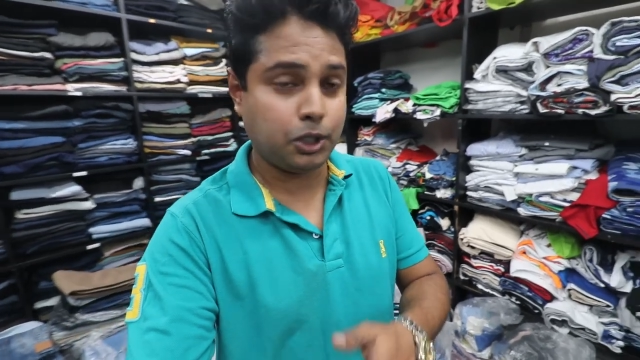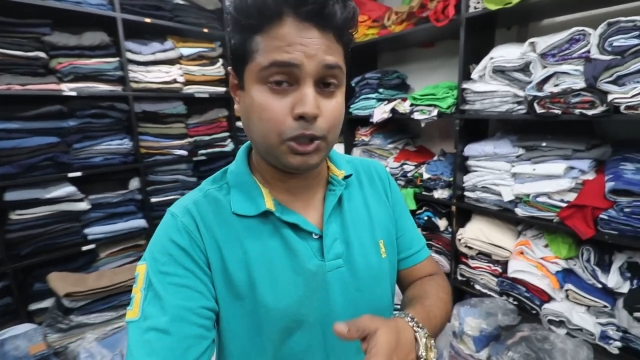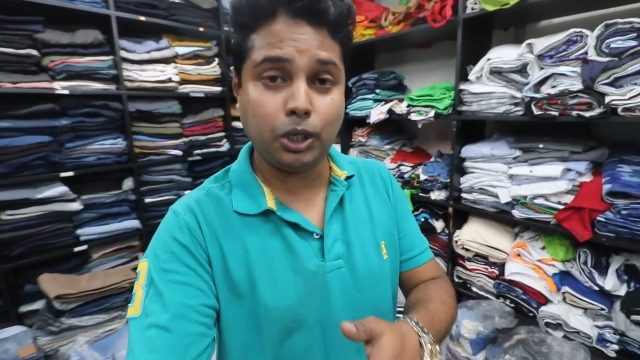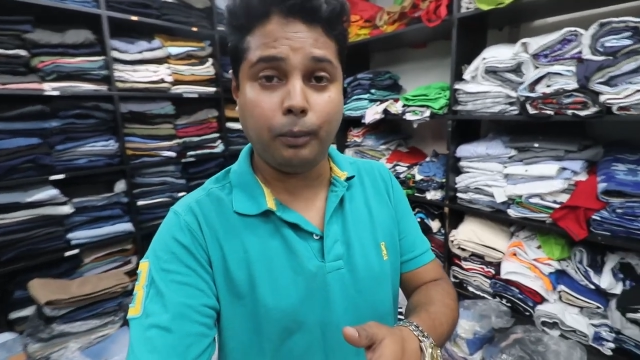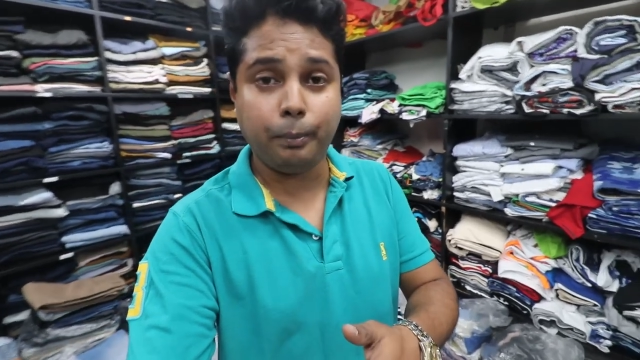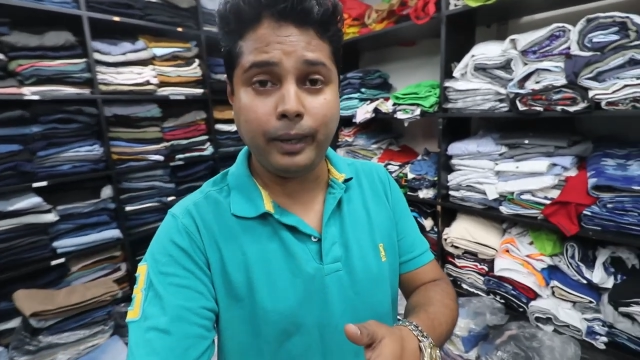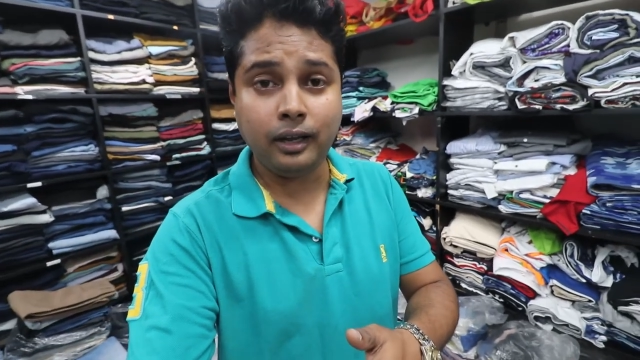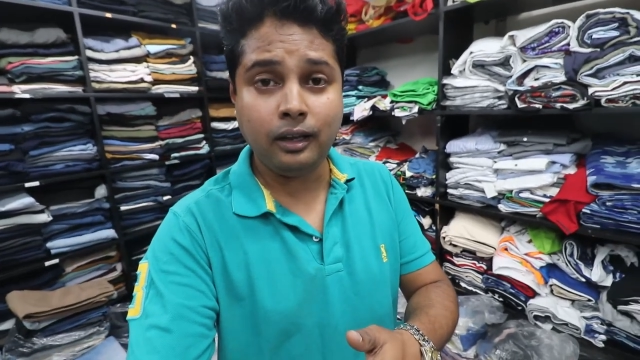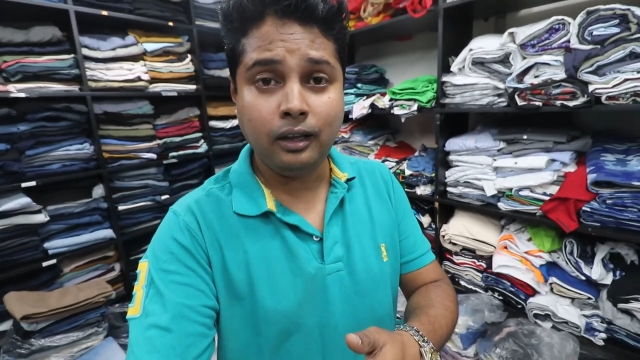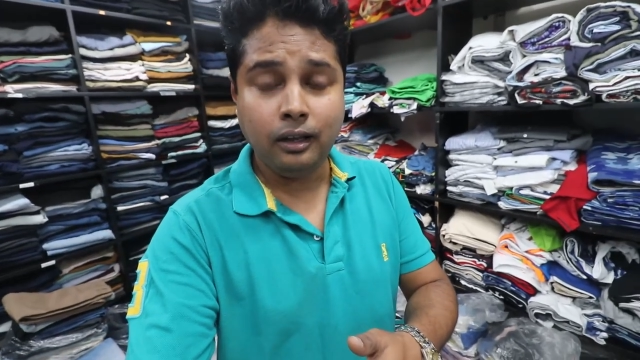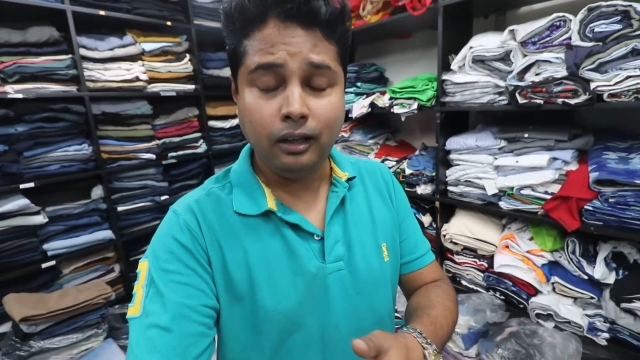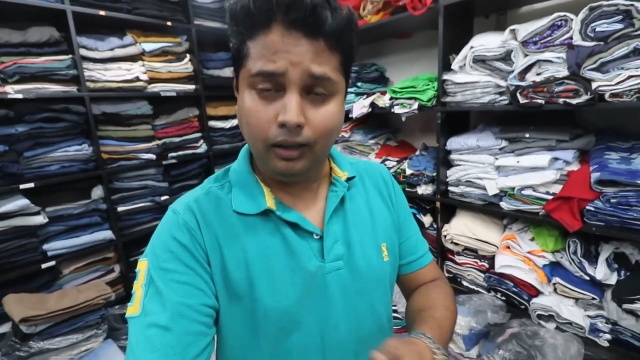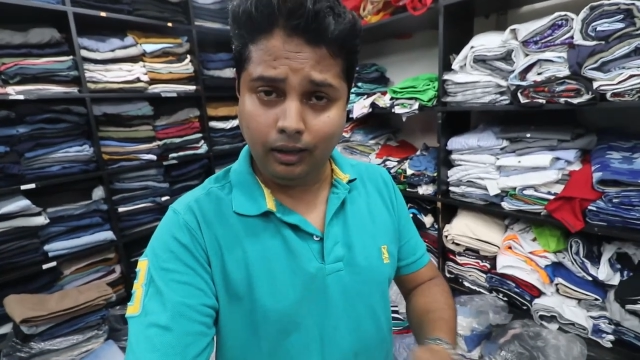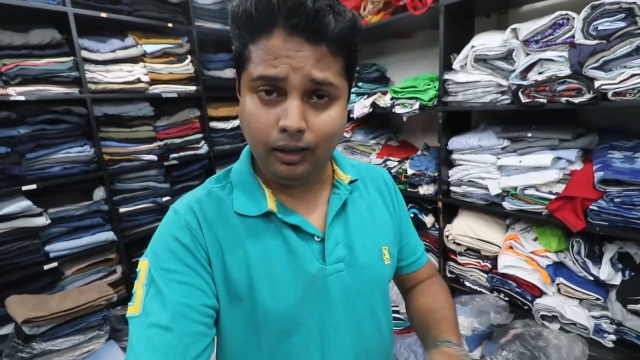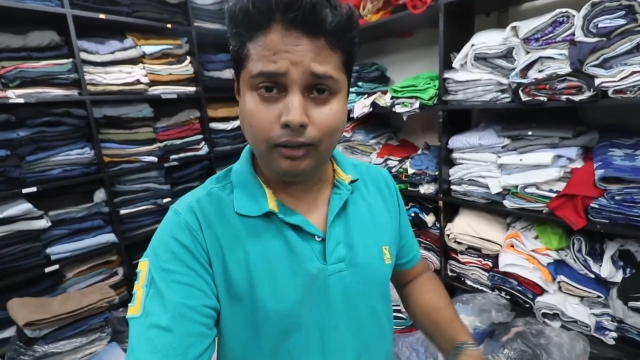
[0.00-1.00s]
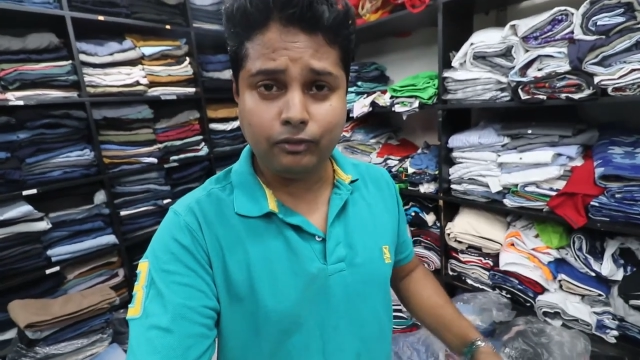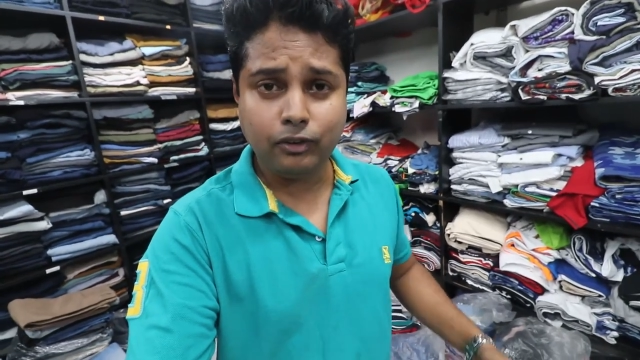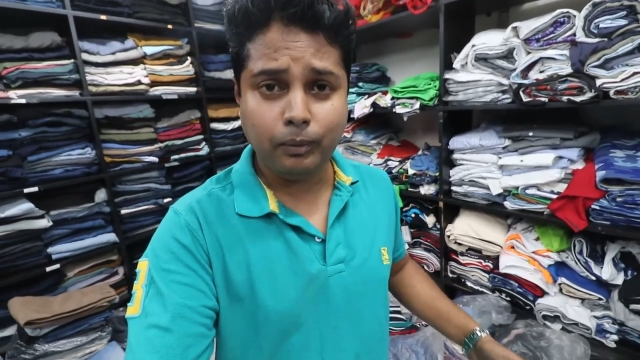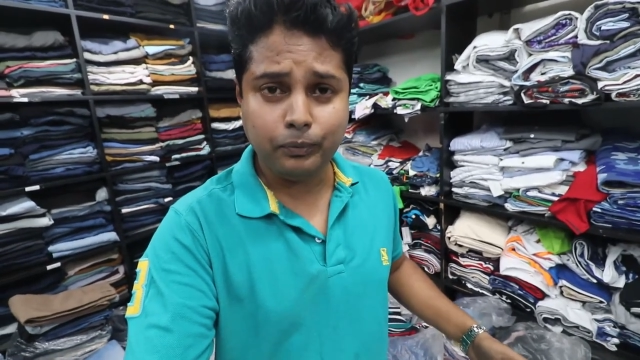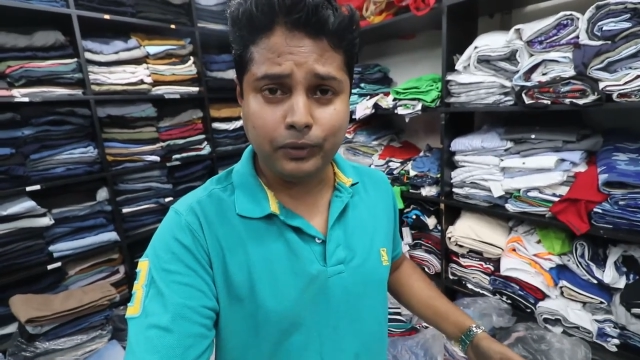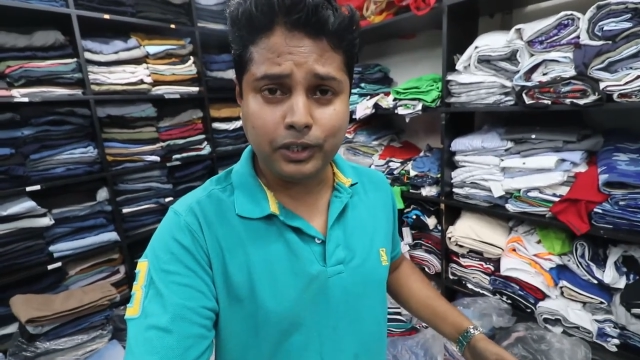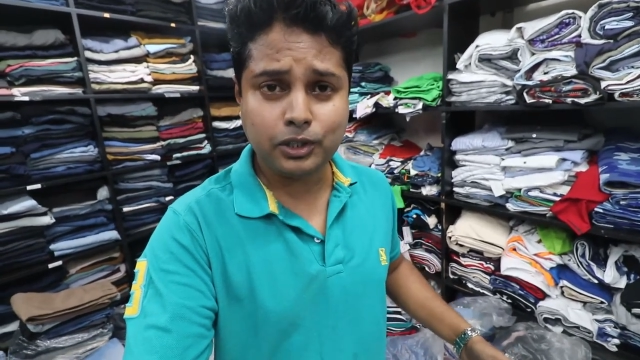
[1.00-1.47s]
shopping uh,
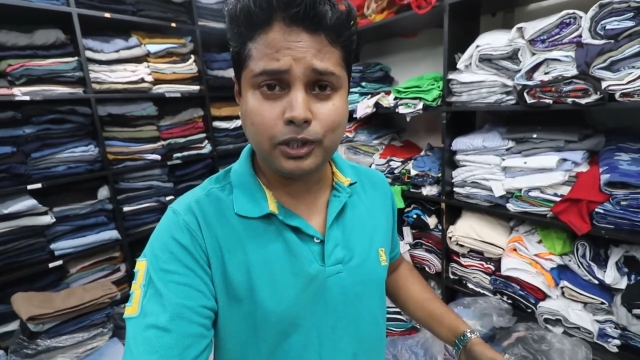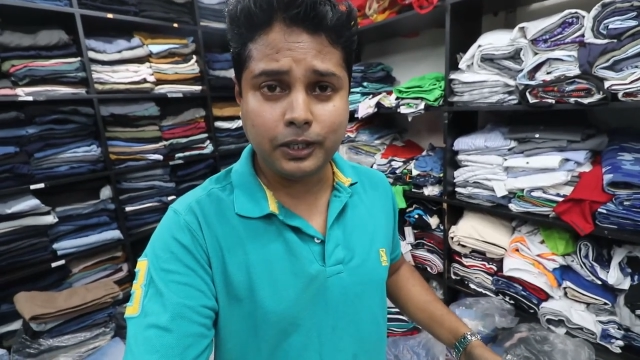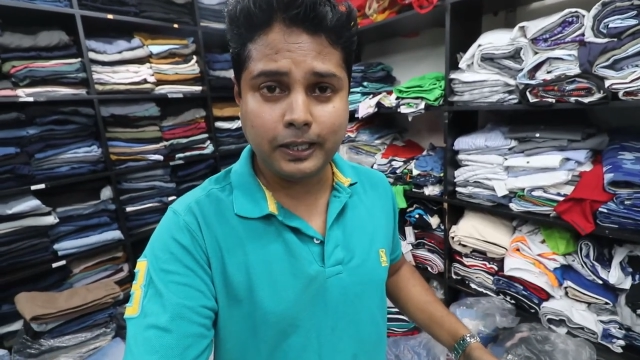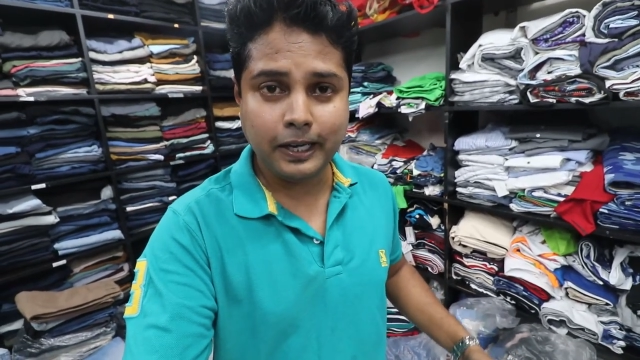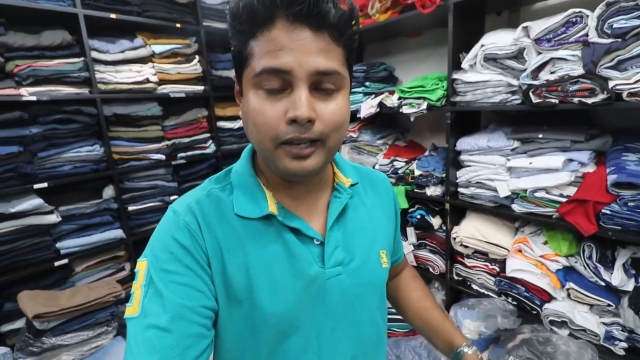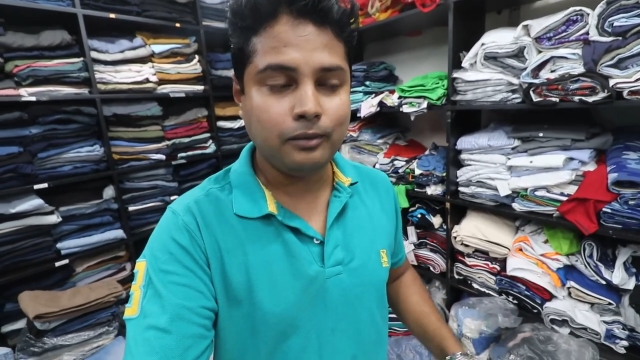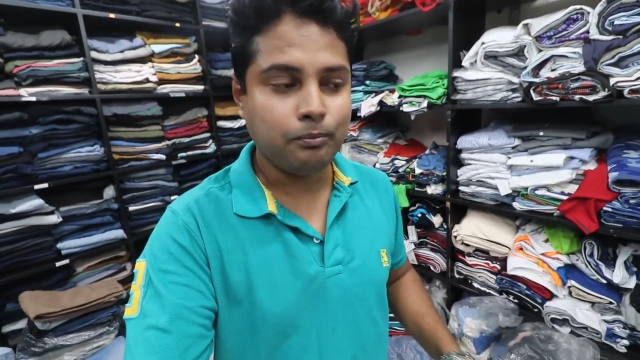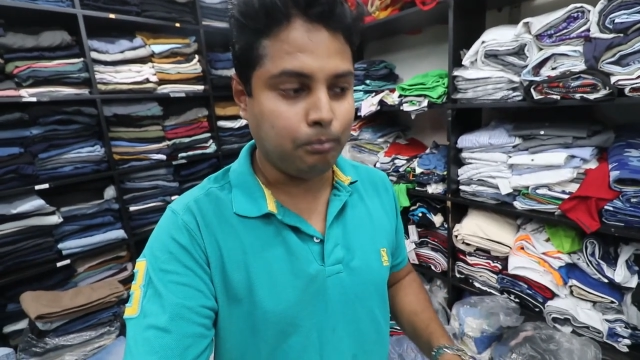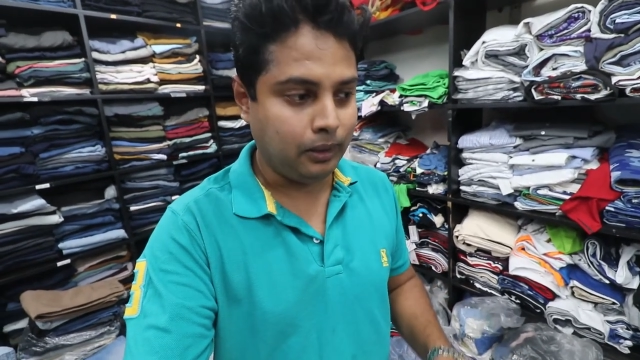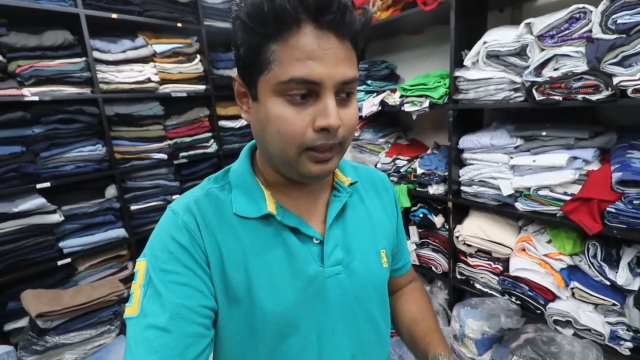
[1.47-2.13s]
from this country.